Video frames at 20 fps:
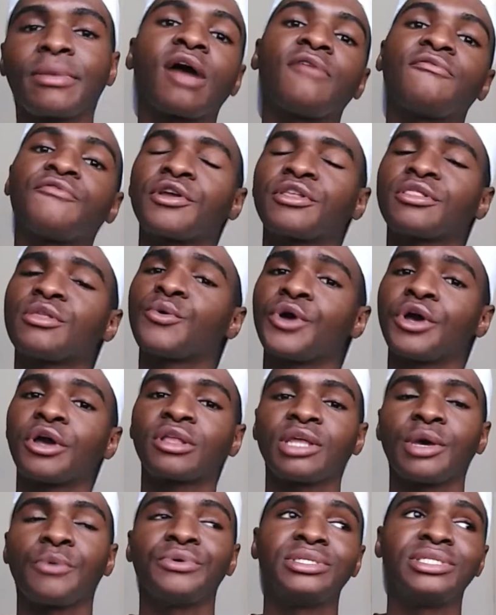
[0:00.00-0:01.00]
covering the work
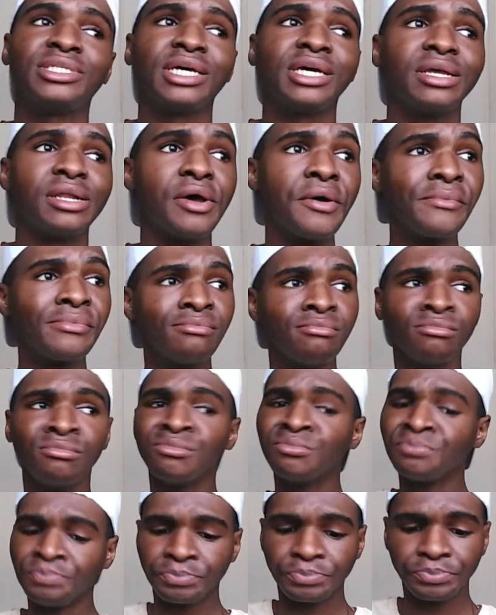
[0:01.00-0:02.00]
that we did
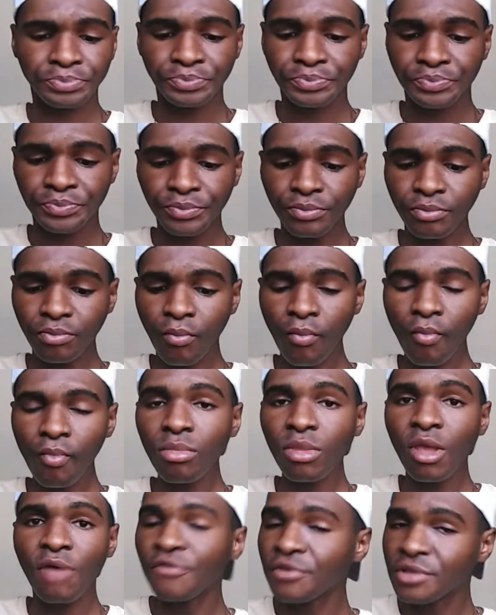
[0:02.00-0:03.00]

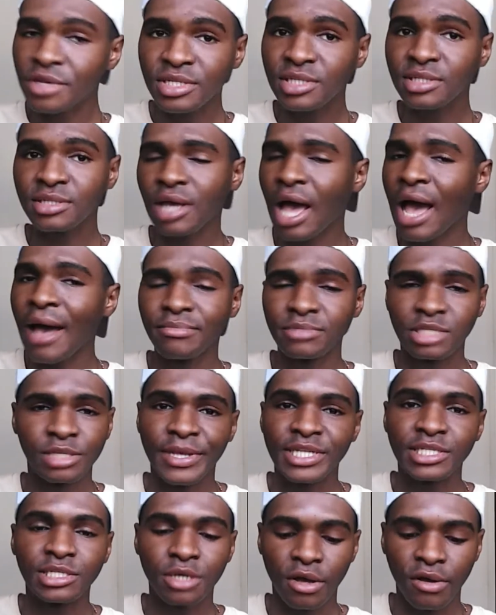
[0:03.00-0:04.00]
for this
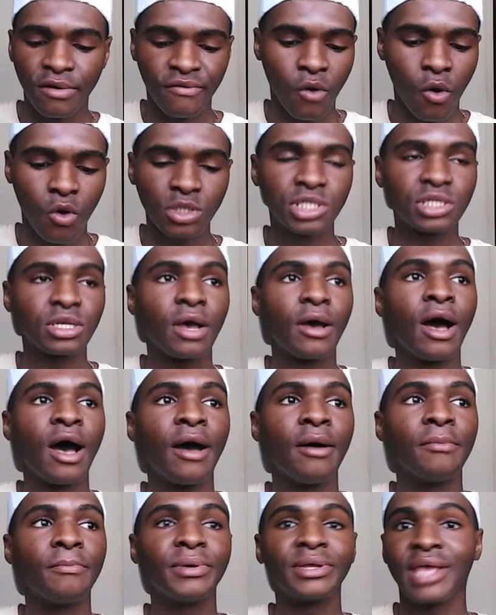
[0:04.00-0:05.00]
semester, of course.
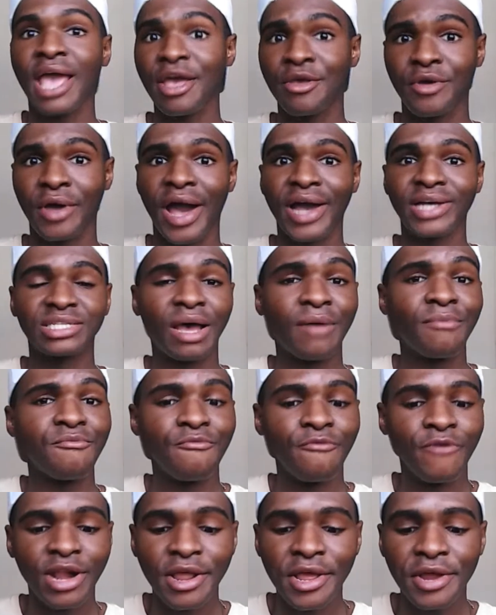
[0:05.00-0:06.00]
But yeah, you guys,
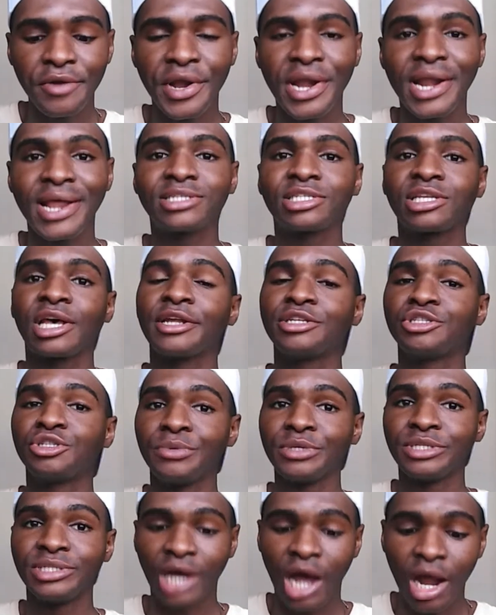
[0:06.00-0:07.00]
I'm really, really excited to
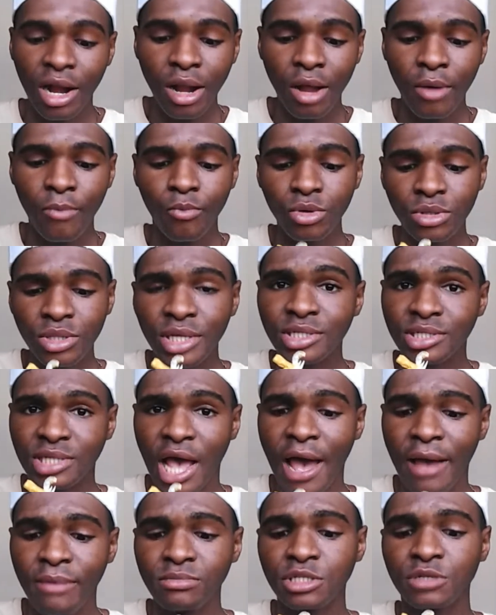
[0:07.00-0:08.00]
be done with the
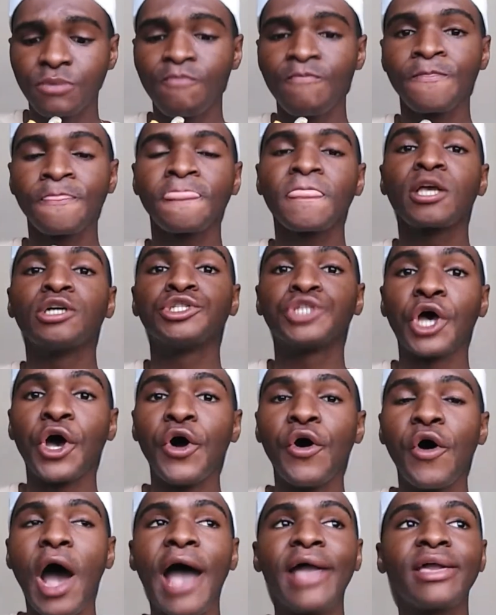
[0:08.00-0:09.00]
exams
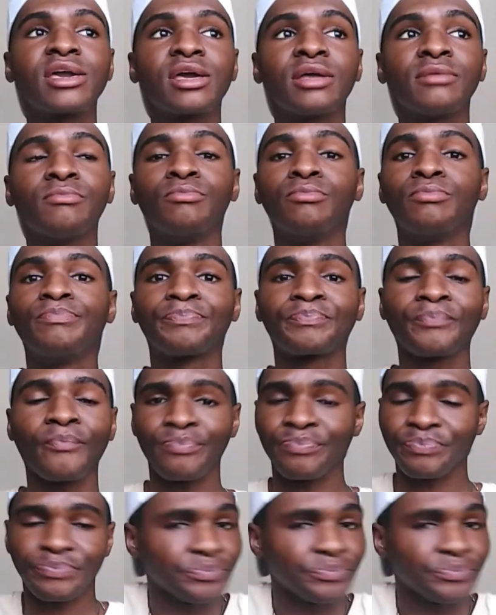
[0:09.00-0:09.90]
so I can